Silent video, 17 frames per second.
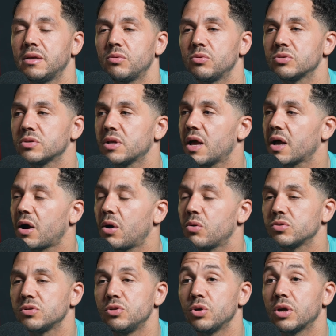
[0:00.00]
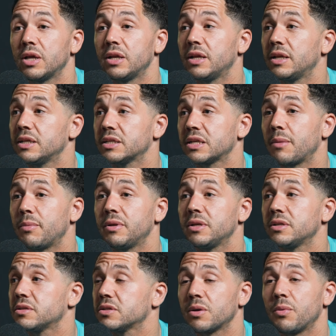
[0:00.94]
It was like I was looking at this
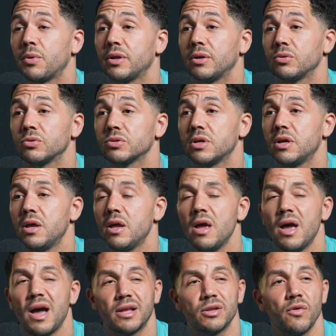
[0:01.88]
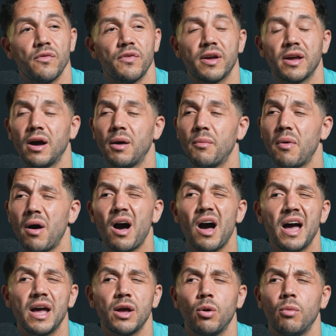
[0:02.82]
happening to someone else. And don't forget, I'm
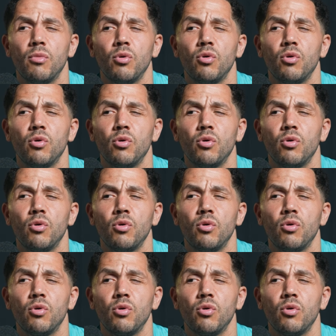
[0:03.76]
high on